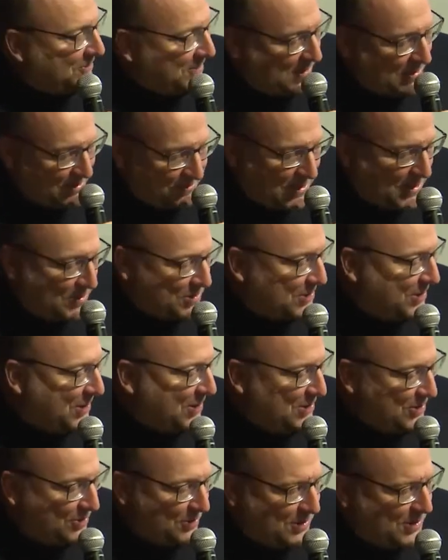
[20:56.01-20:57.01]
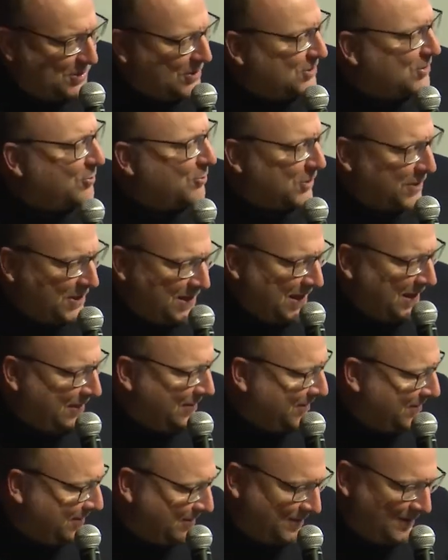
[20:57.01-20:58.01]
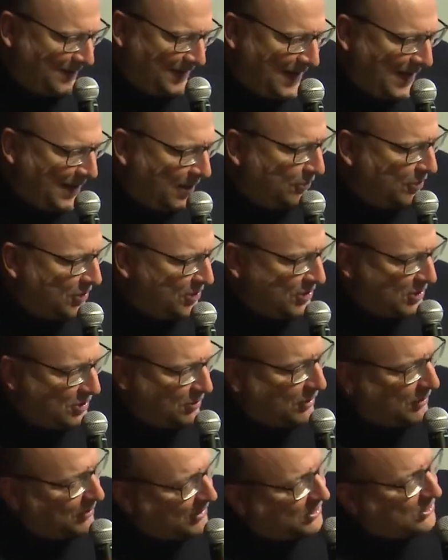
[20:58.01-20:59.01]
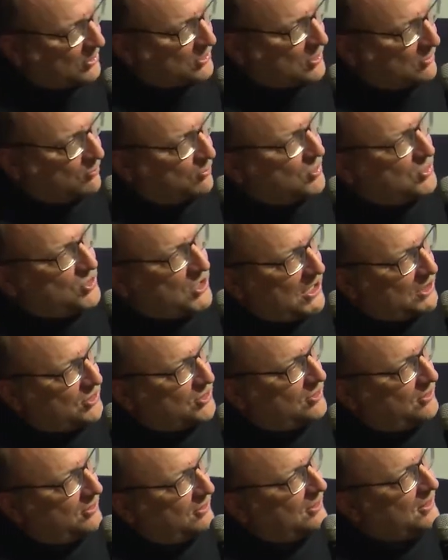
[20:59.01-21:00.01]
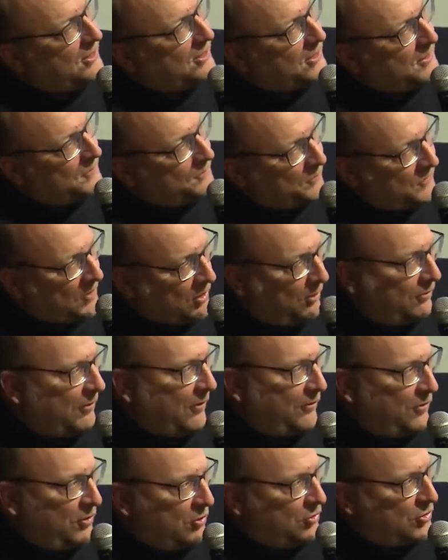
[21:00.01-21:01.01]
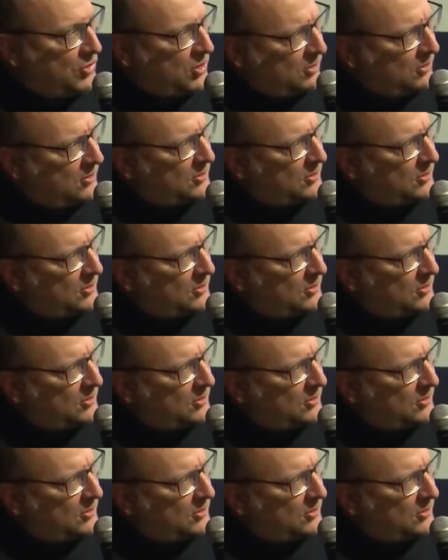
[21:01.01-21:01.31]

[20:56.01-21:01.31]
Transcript: Russian history is super dense in language and so on, but also a projection of a future.